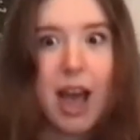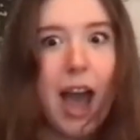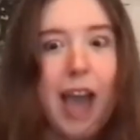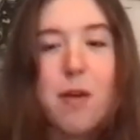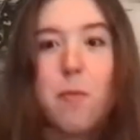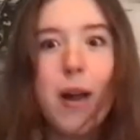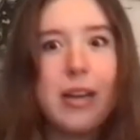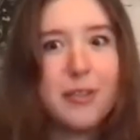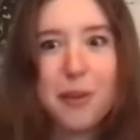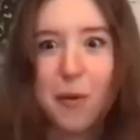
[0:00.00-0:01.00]
I
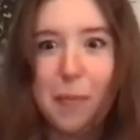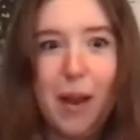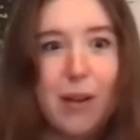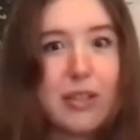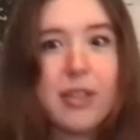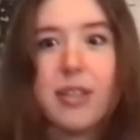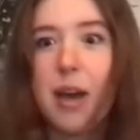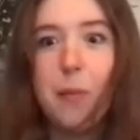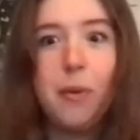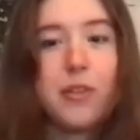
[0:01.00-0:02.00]
wanted to go to Paris since
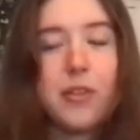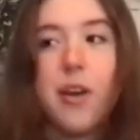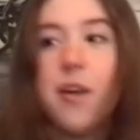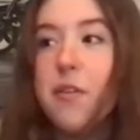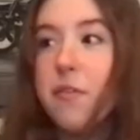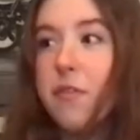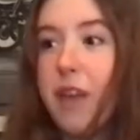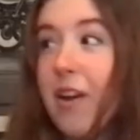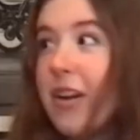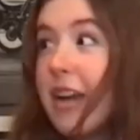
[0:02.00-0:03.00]
I was very